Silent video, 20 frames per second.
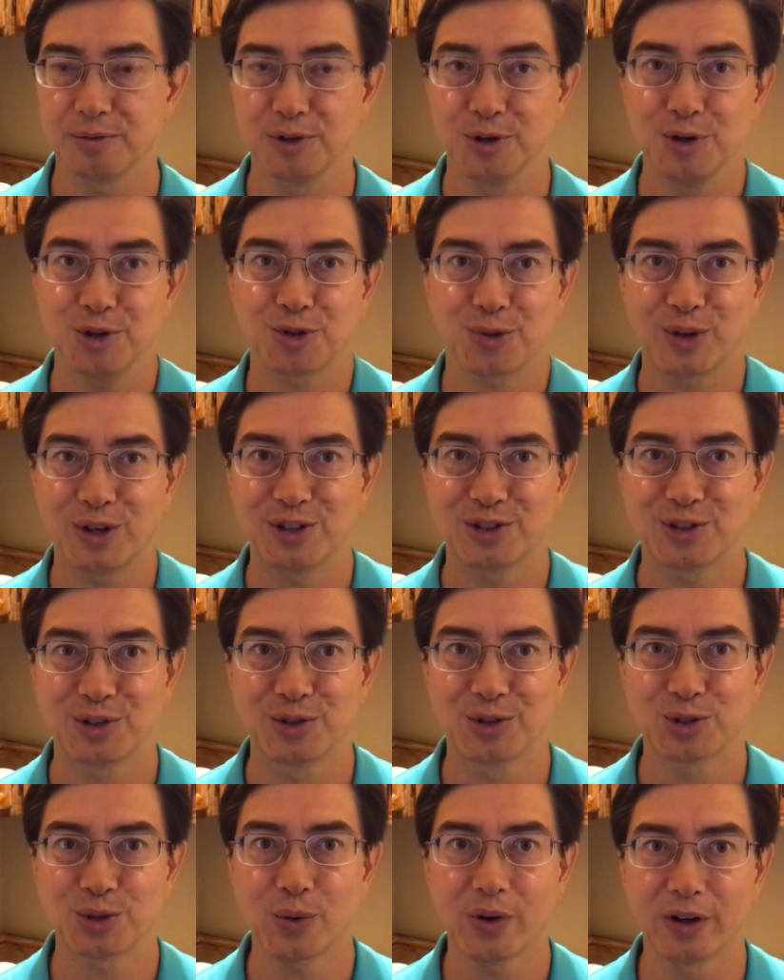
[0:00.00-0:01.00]
nutrients
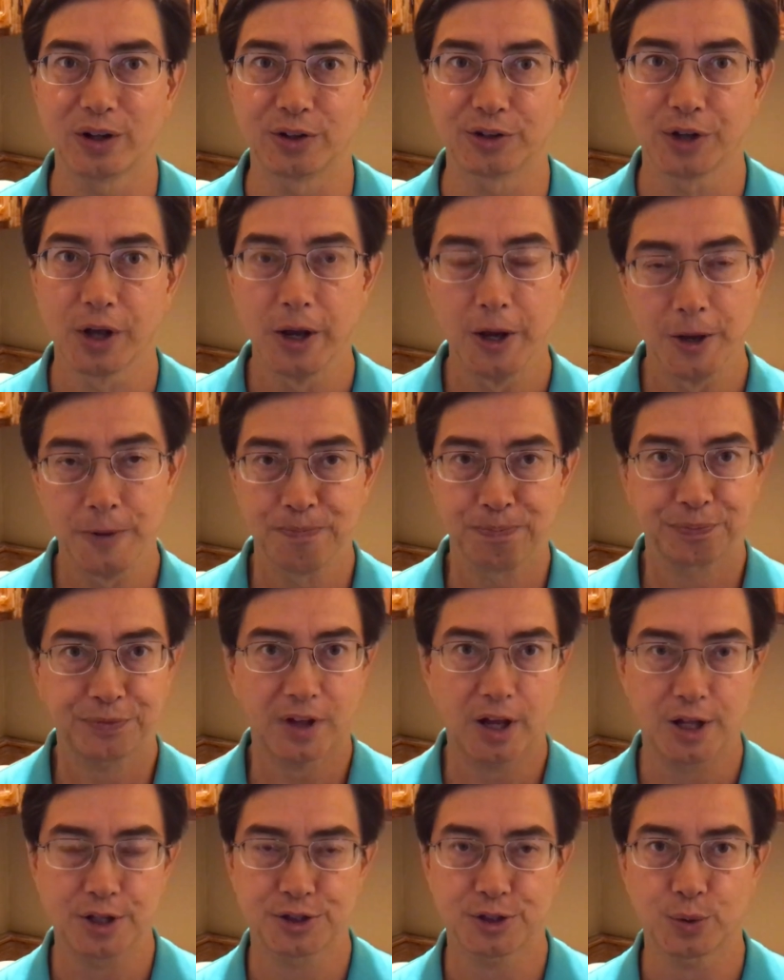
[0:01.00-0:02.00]
in the soils.
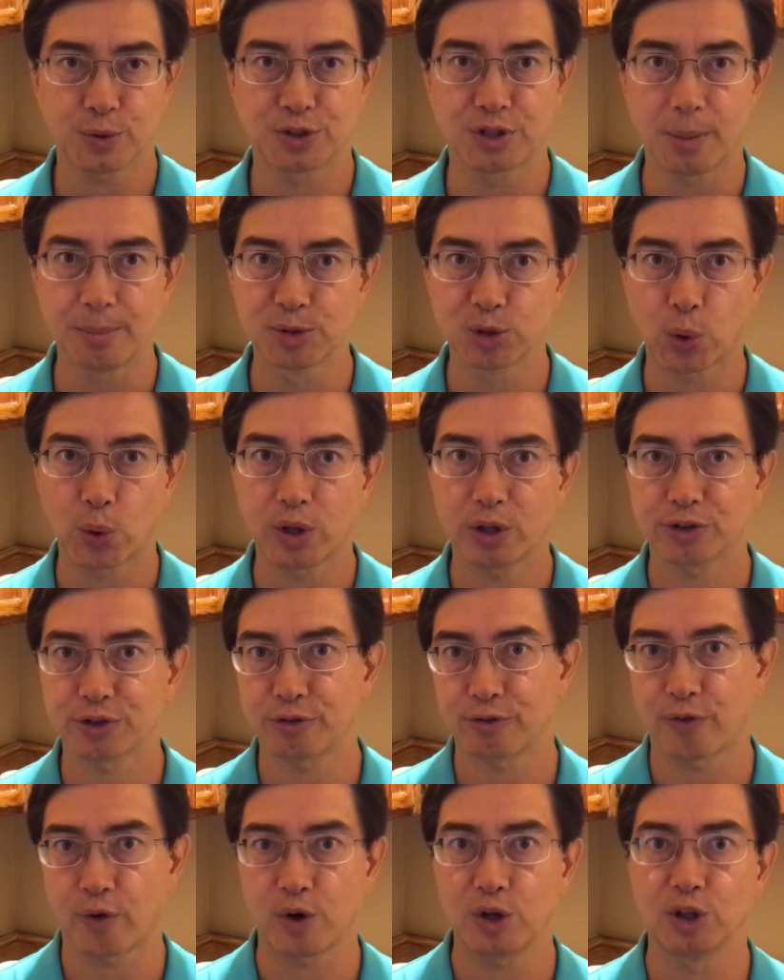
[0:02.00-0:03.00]
And so some
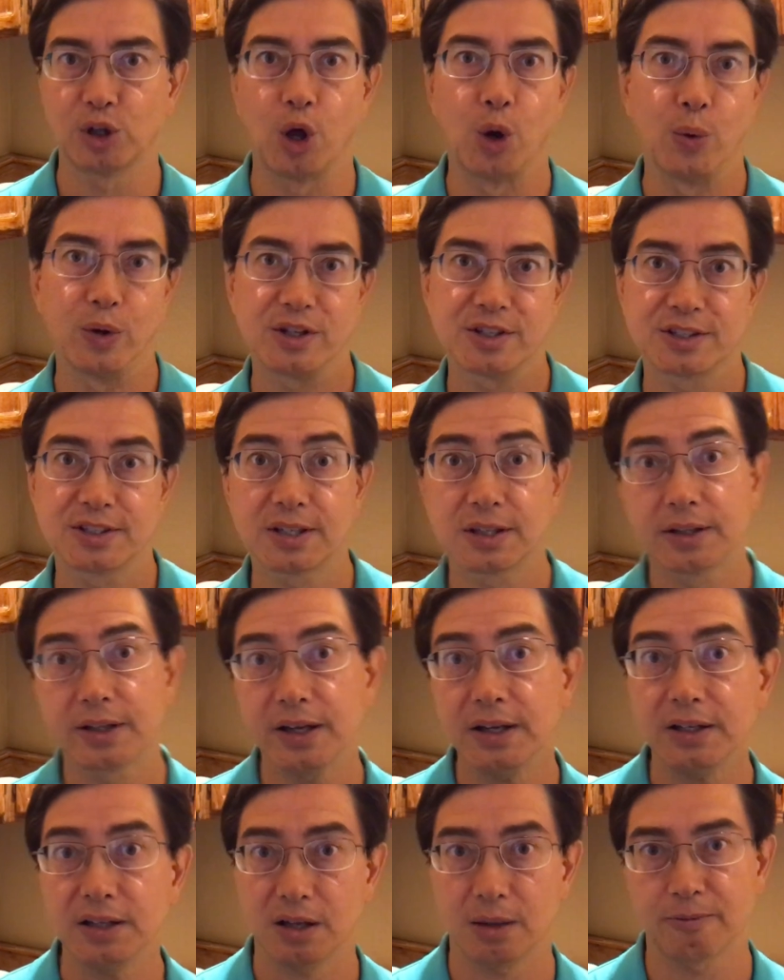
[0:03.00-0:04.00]
soils are very low in
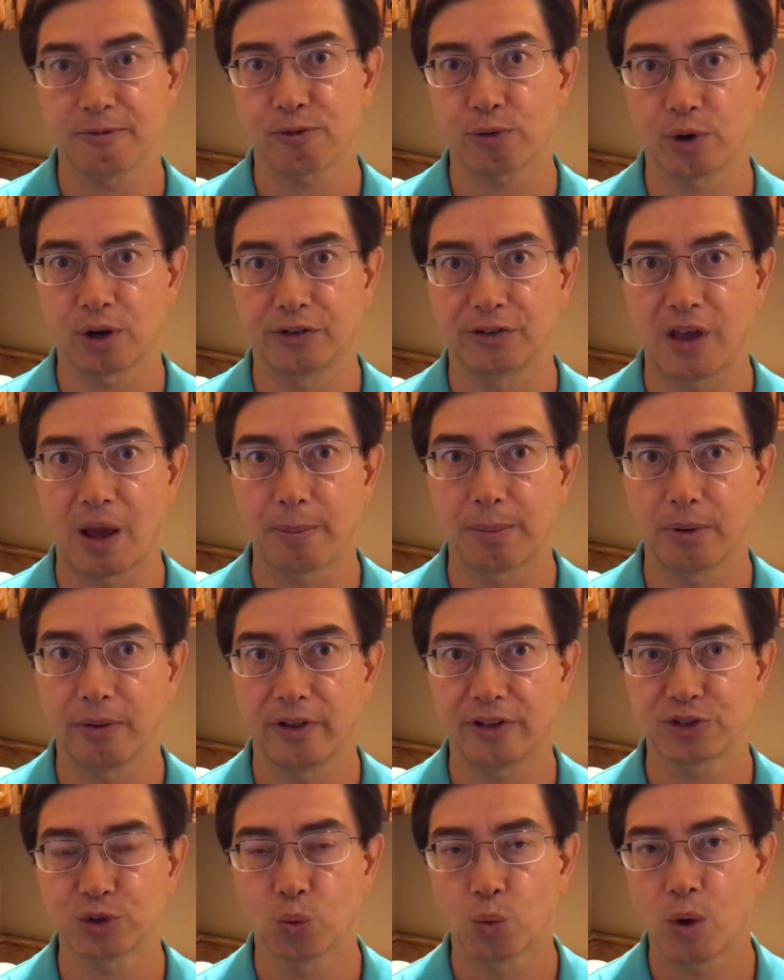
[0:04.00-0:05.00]
selenium, for example.
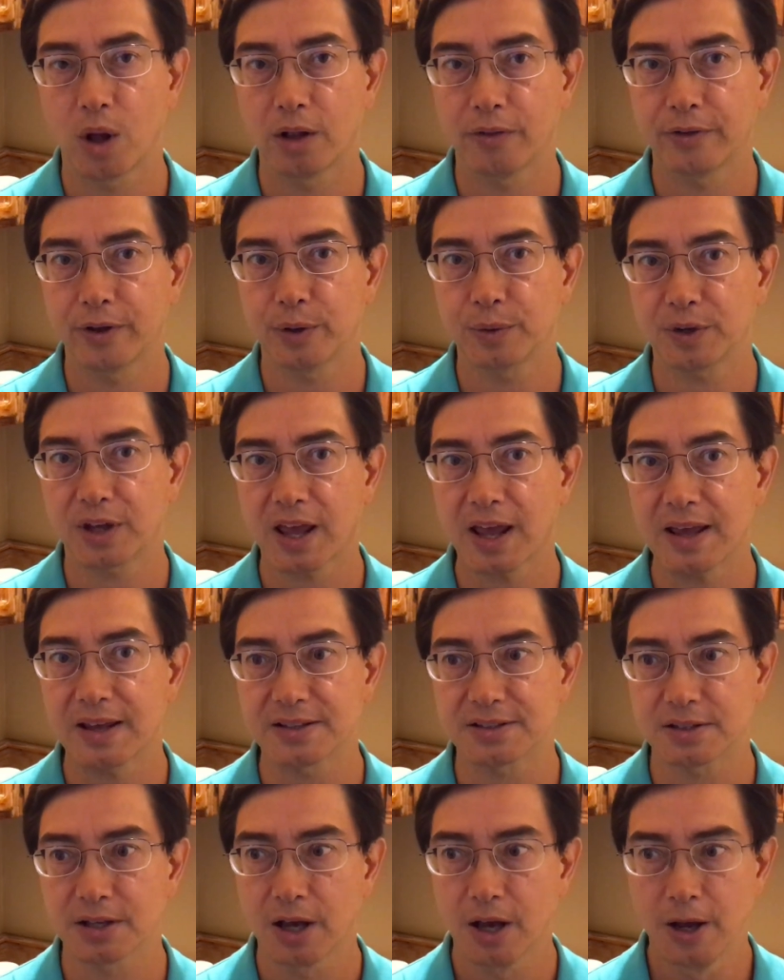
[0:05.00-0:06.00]
That's a well-known
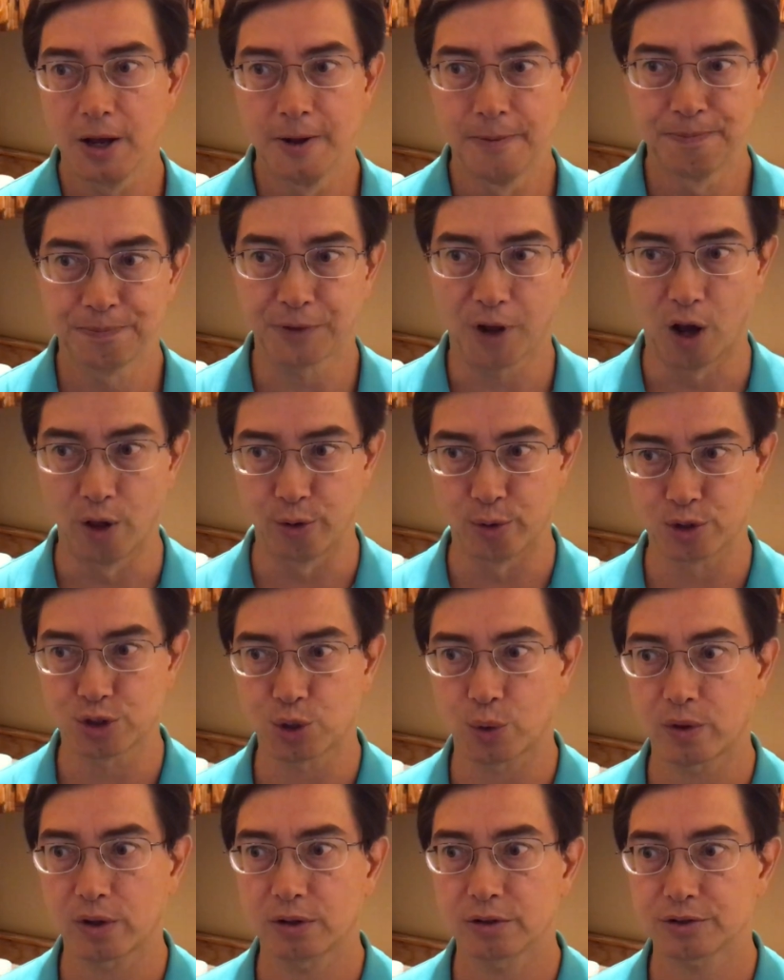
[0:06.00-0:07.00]
case. Other
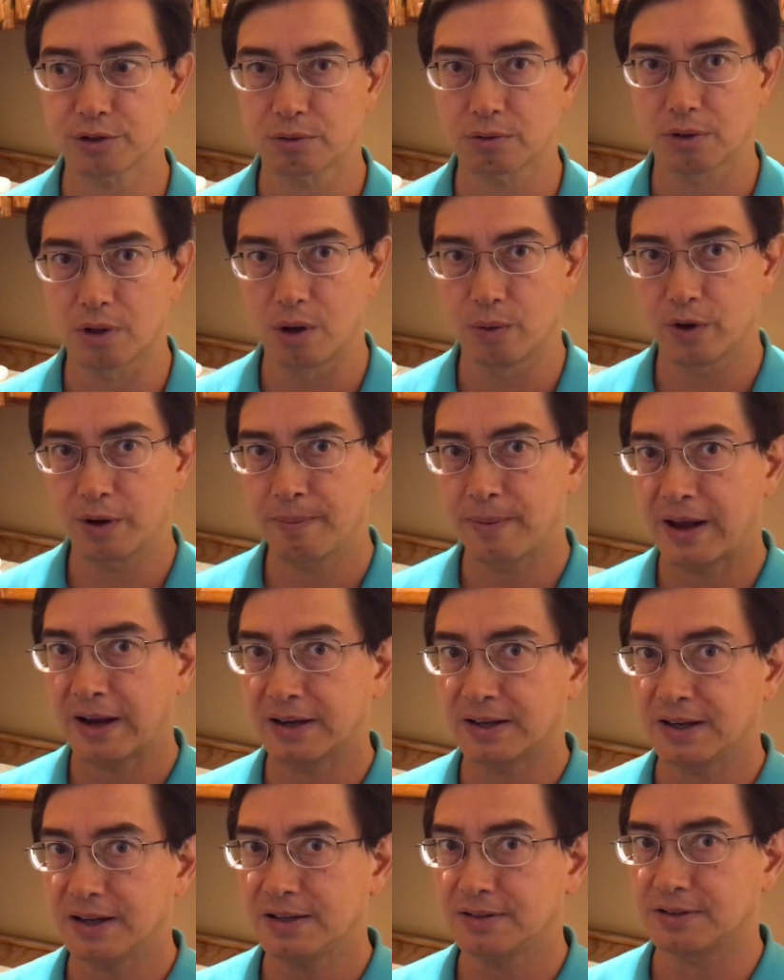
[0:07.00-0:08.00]
soils are low in
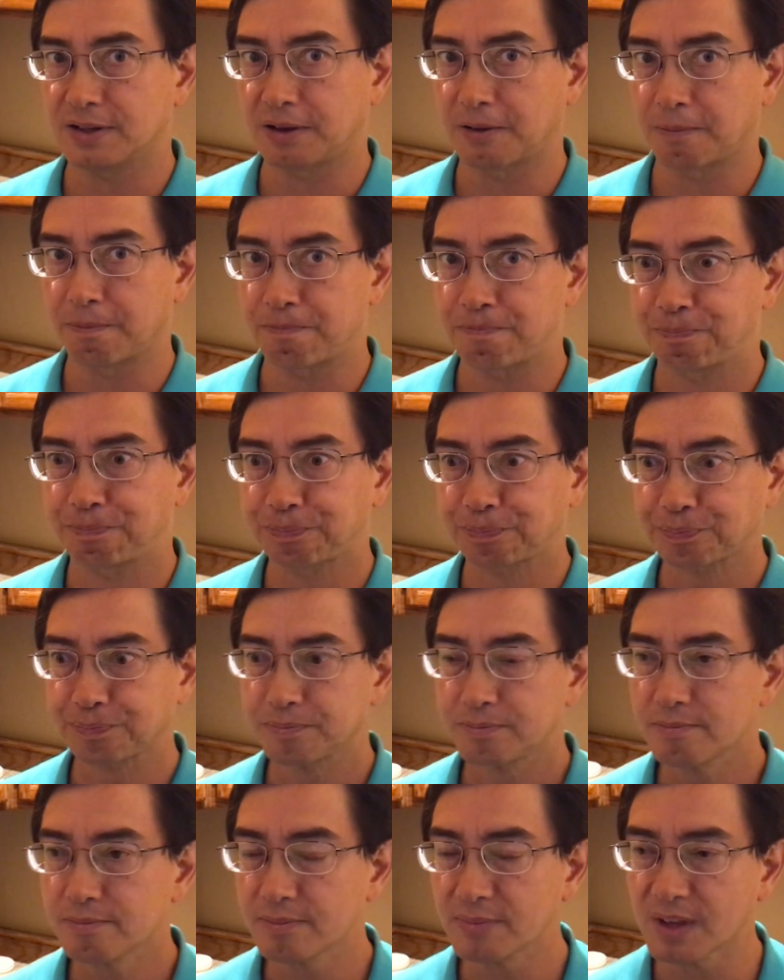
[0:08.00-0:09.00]
magnesium,
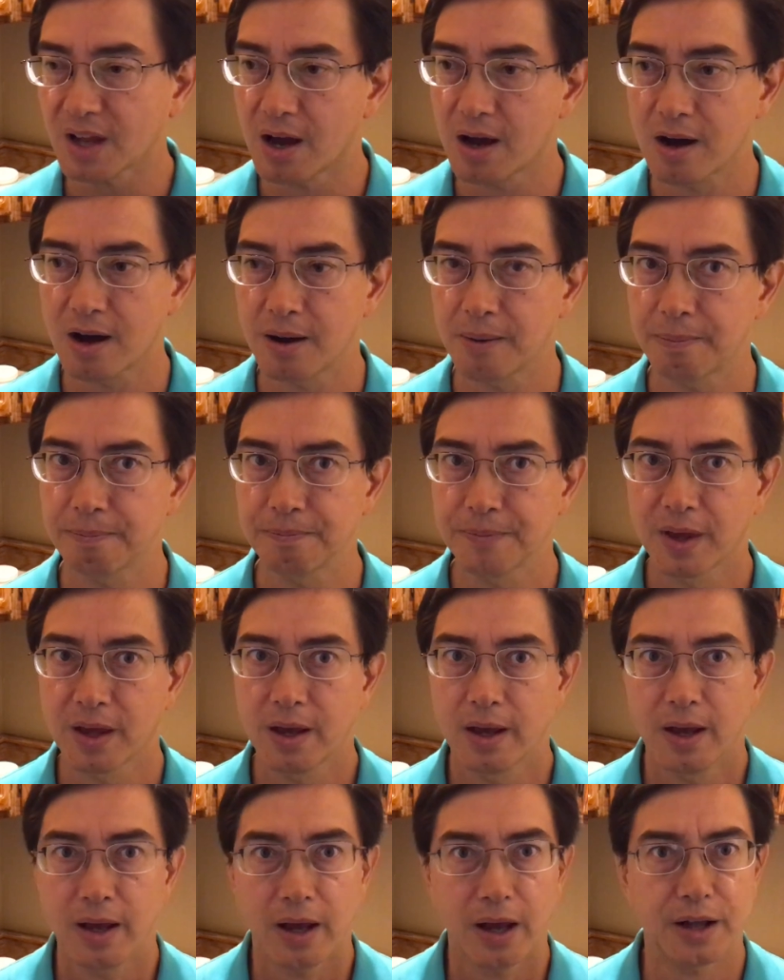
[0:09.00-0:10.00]

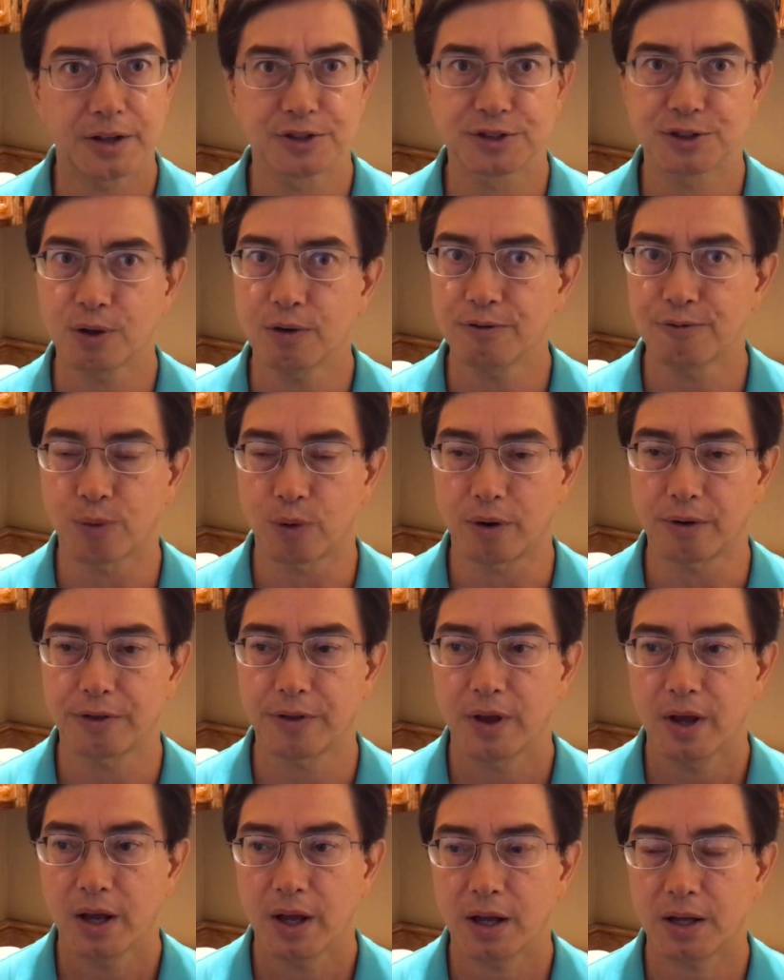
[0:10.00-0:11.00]
and so
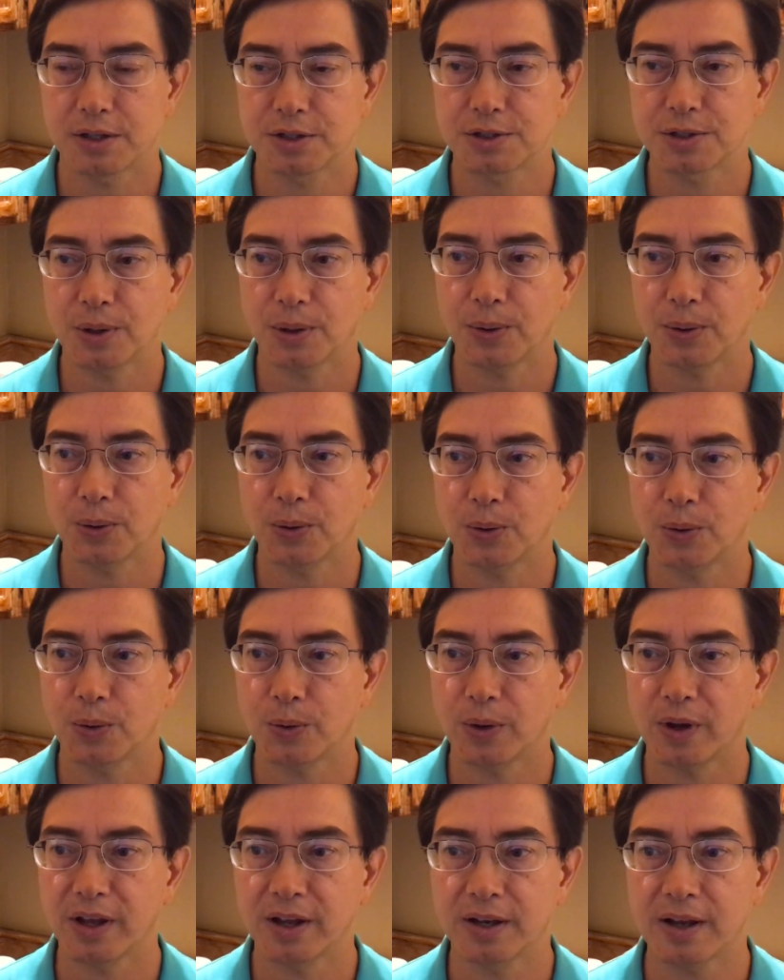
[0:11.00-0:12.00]
forth. And
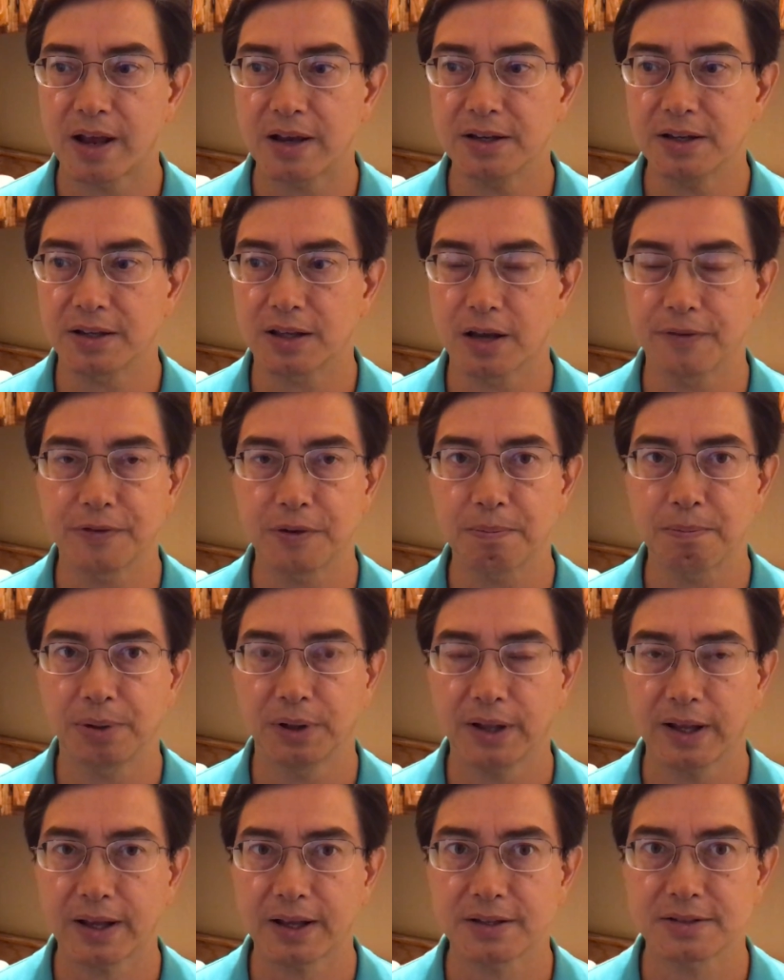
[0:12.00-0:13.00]
so in any given
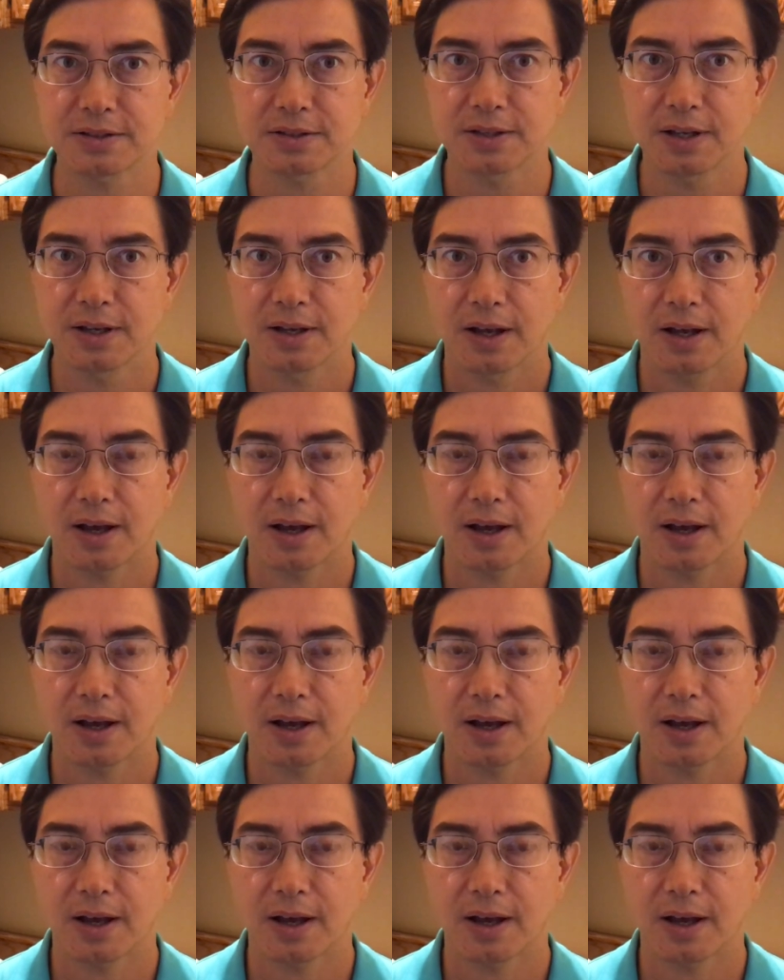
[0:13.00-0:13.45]
place,